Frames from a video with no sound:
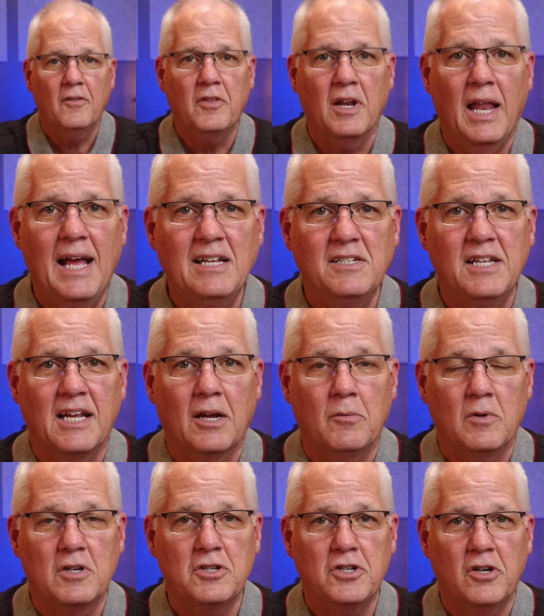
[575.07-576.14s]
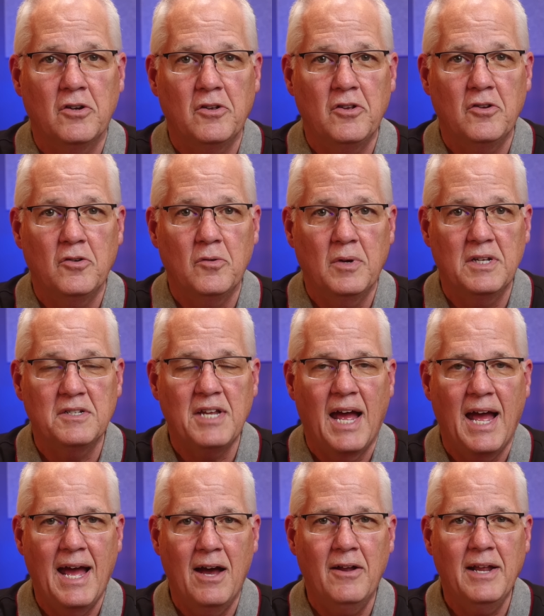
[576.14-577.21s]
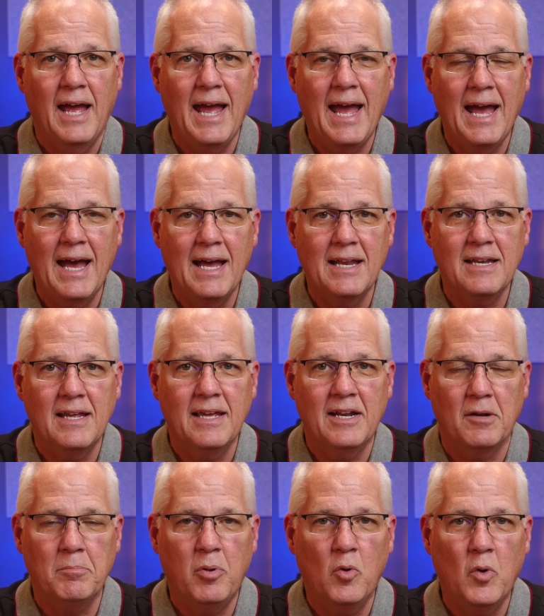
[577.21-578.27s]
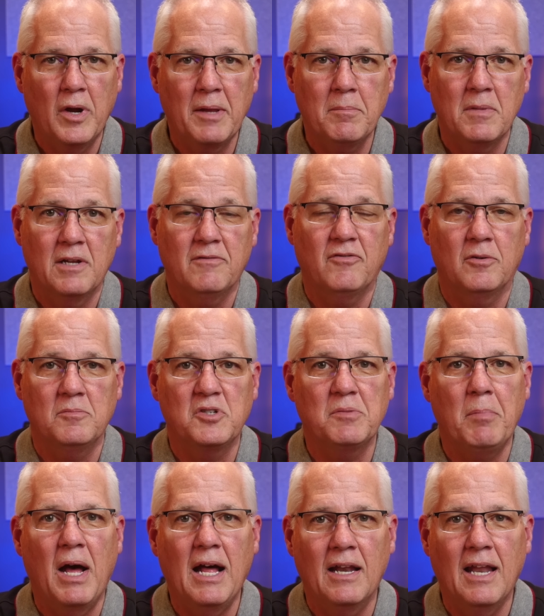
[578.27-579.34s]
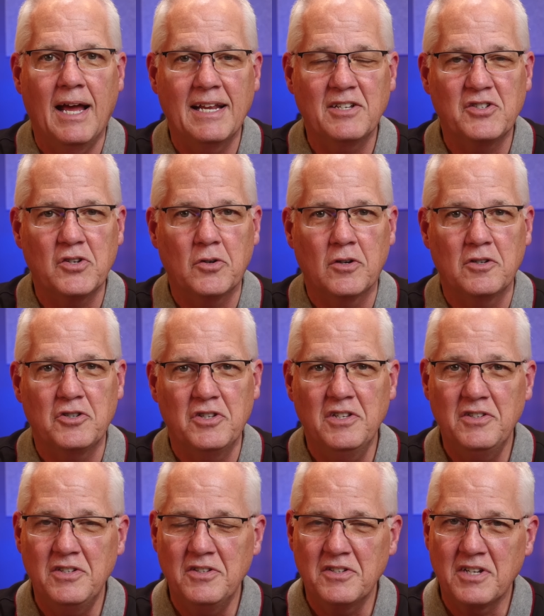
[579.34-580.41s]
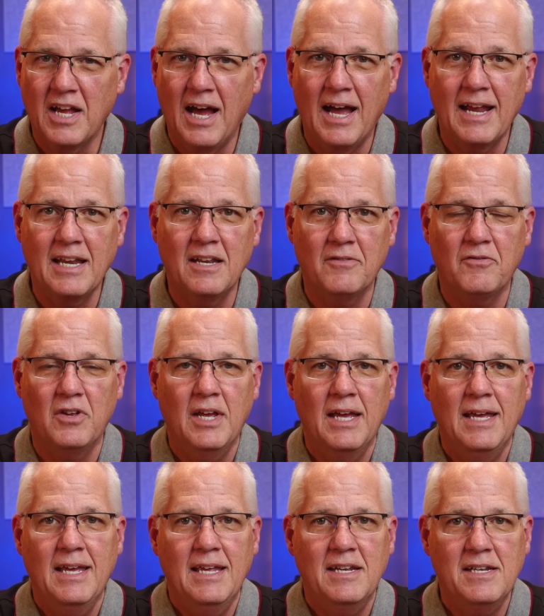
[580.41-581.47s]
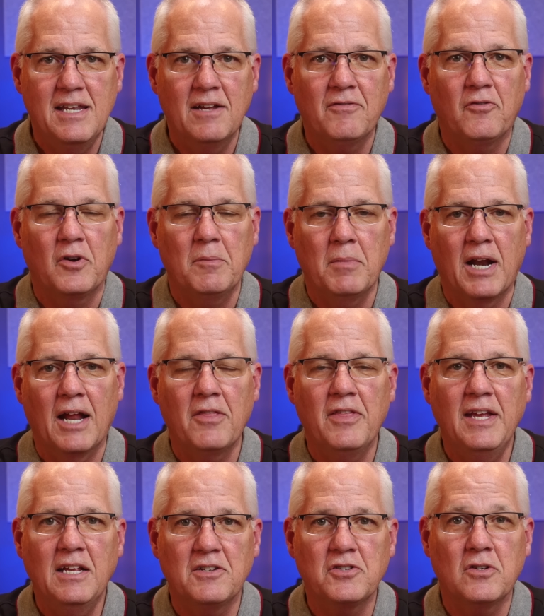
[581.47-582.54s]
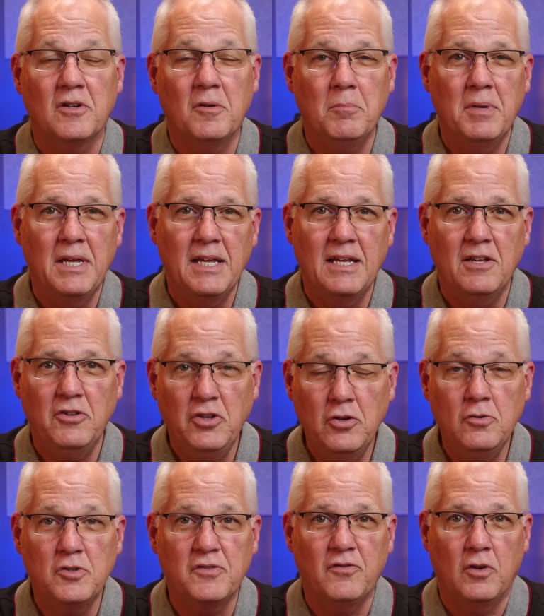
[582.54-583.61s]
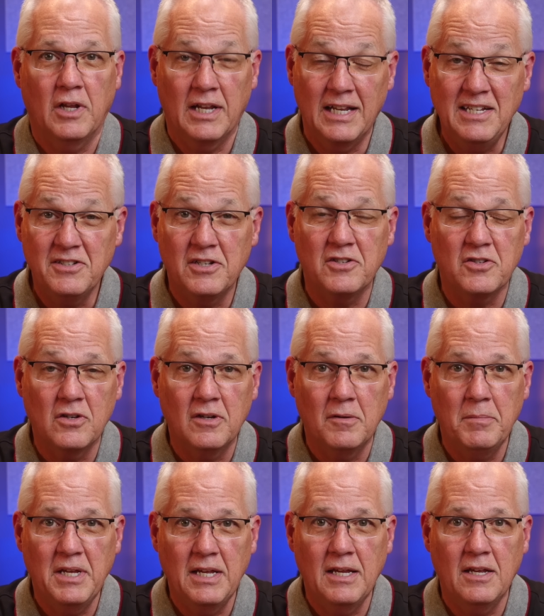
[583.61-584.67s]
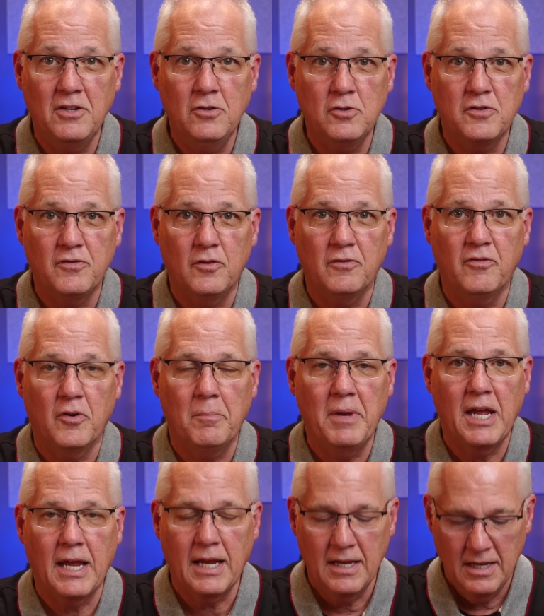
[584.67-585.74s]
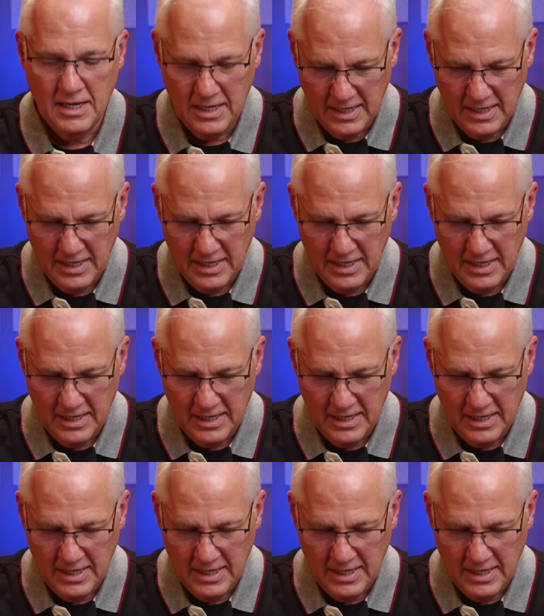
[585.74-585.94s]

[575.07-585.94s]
right, the last thing I want to show you is how to add an appointment from Spotlight Search. This is kind of different, but I think it's going to be useful. At least it's going to be useful for me.